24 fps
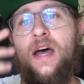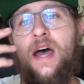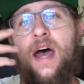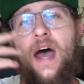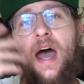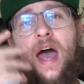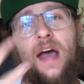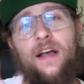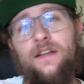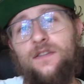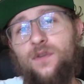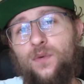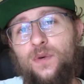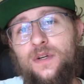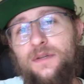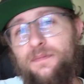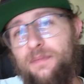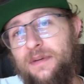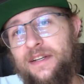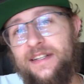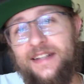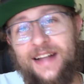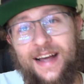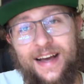As always,
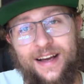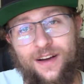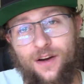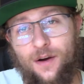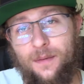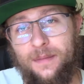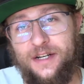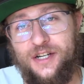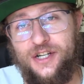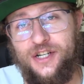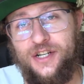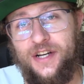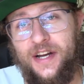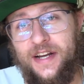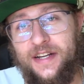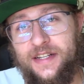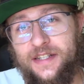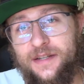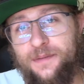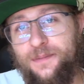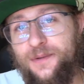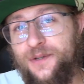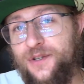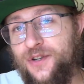please like, comment, share,
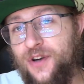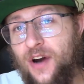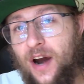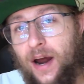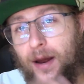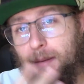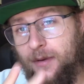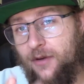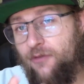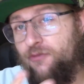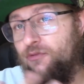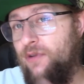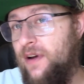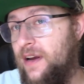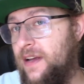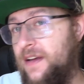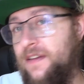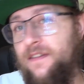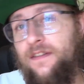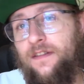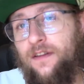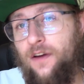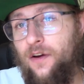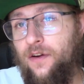subscribe. It really
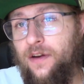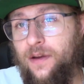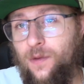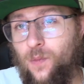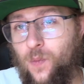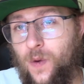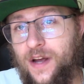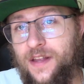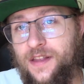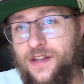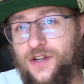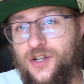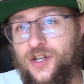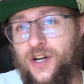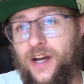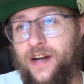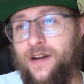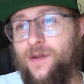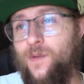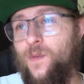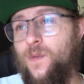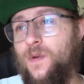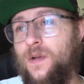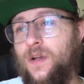is the only way the
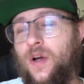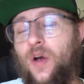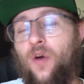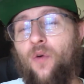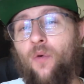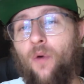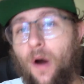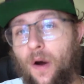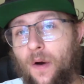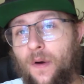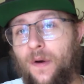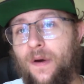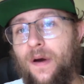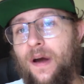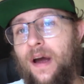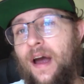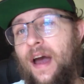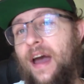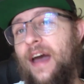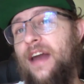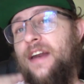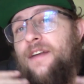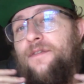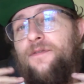channel will grow.
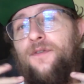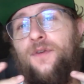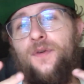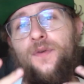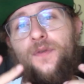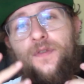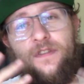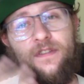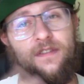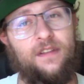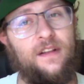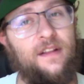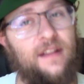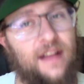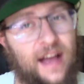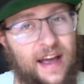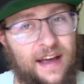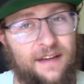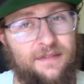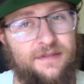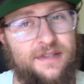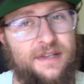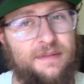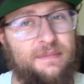And if you still
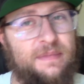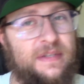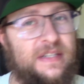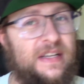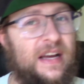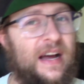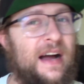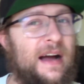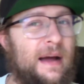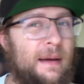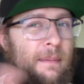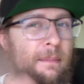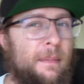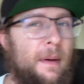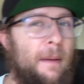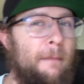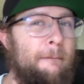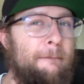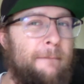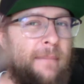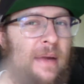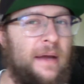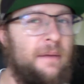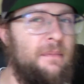have some time,
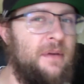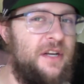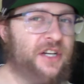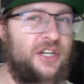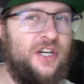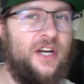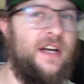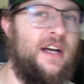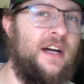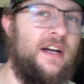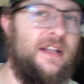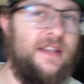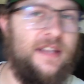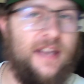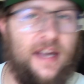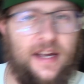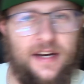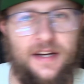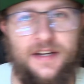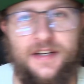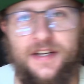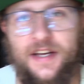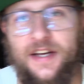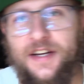maybe check out the
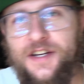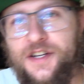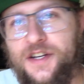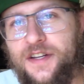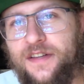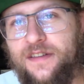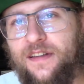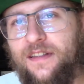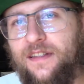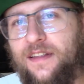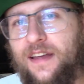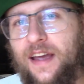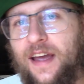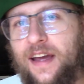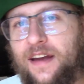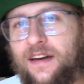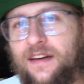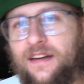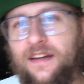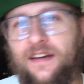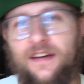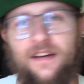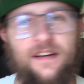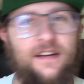annotations at the end
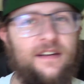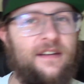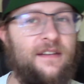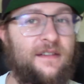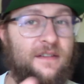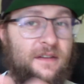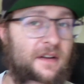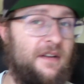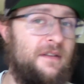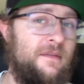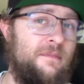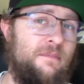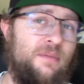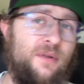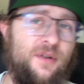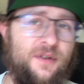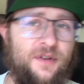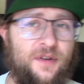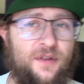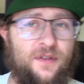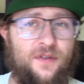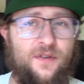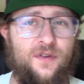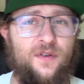here. It'll pull
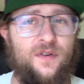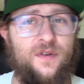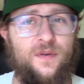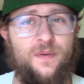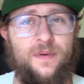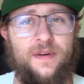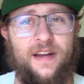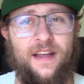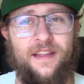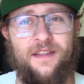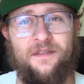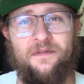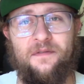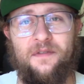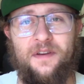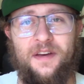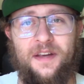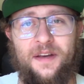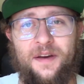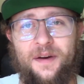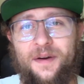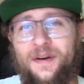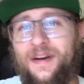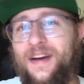you through to another
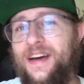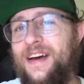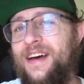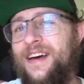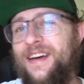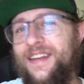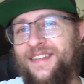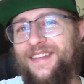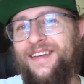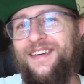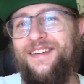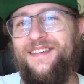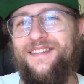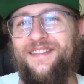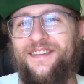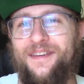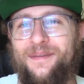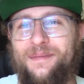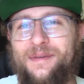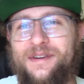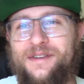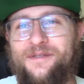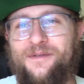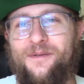video. Thank you so
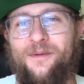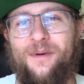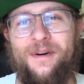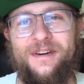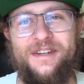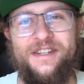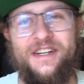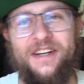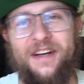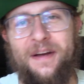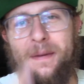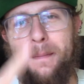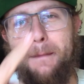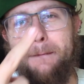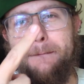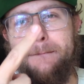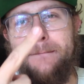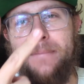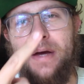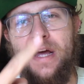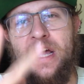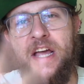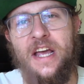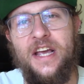much for watching.
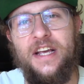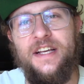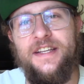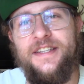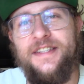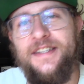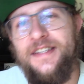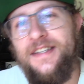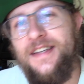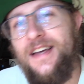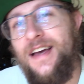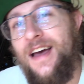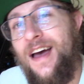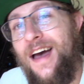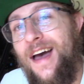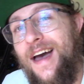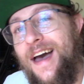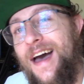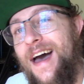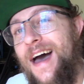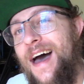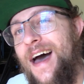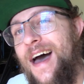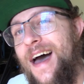Peace
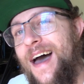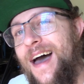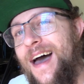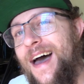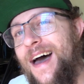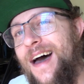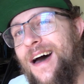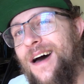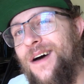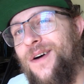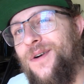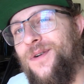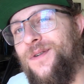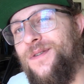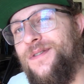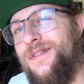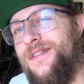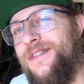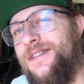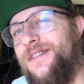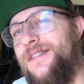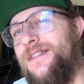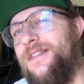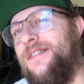
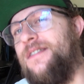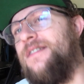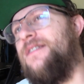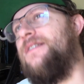out.